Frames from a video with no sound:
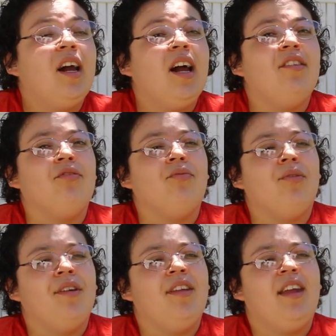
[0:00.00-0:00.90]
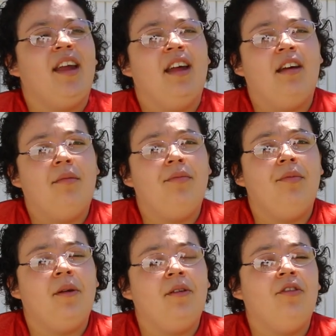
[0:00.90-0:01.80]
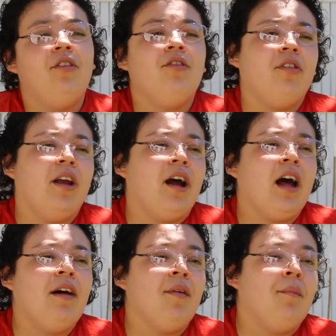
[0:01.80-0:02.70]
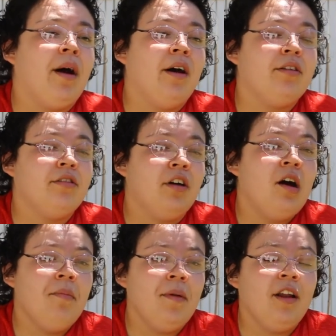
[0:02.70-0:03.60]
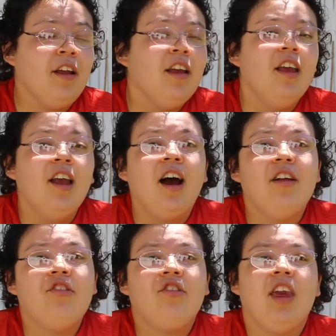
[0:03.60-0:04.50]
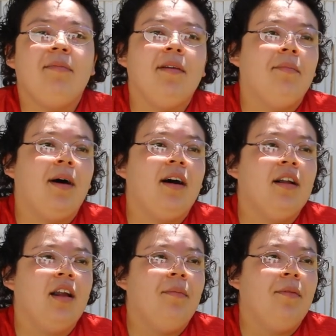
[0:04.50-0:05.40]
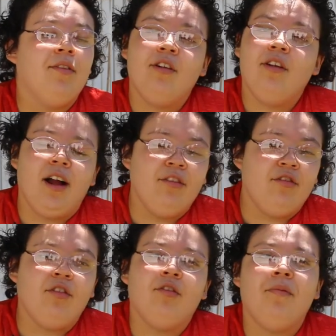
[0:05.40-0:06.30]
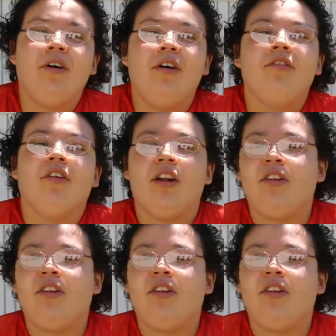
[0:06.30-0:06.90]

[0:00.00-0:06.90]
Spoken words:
has really helped, because usually I have it bottled up and I just keep it bottled up until I just explode right